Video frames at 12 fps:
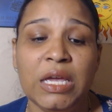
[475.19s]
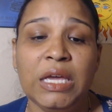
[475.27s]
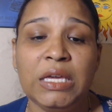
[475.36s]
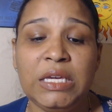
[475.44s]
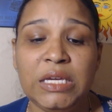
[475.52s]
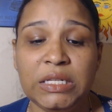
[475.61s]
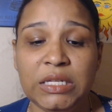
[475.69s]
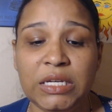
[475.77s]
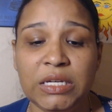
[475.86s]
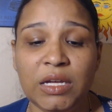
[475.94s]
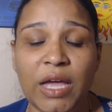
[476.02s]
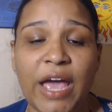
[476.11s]

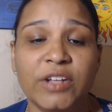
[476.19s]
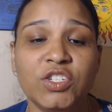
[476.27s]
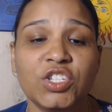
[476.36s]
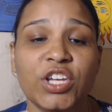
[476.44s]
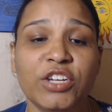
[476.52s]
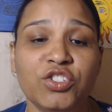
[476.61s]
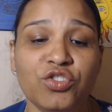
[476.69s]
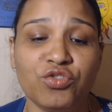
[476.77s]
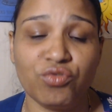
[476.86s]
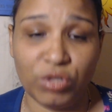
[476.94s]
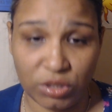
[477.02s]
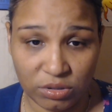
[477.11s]
healing
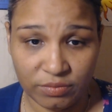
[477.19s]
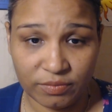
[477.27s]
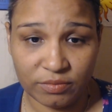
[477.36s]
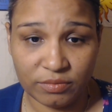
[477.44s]
ancestral